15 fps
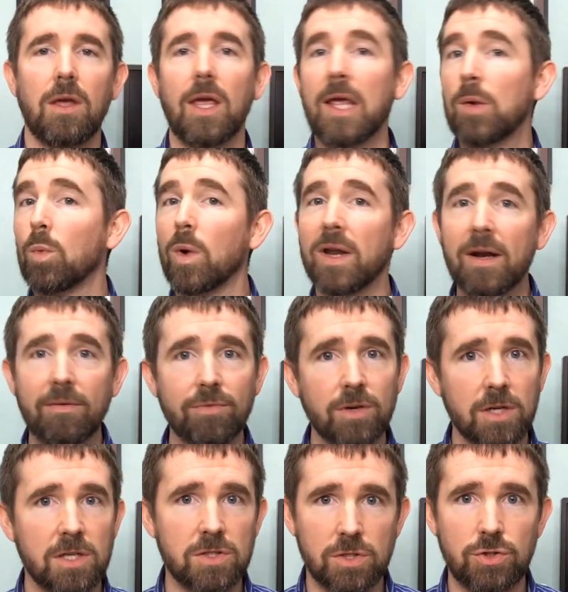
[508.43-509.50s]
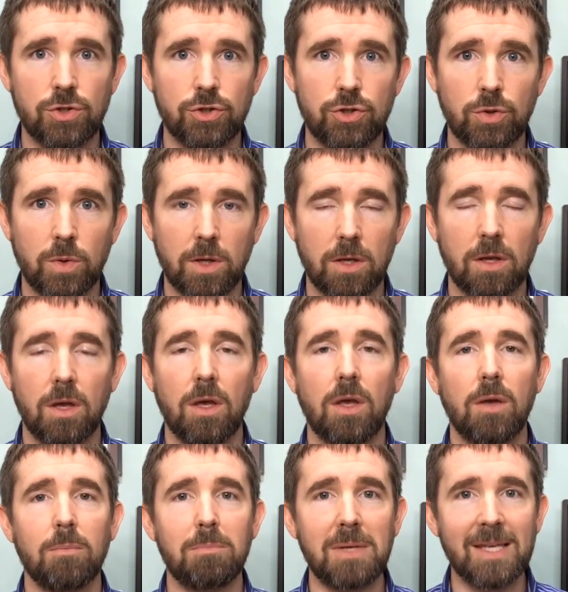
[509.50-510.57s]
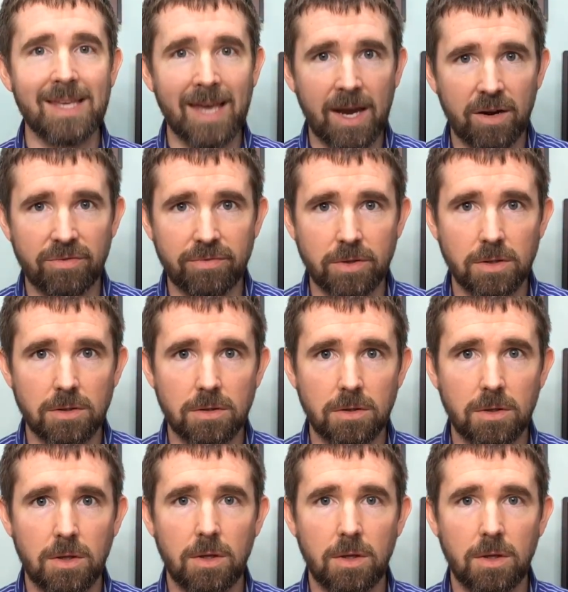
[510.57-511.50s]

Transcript: And whatever it is that you're doing, be careful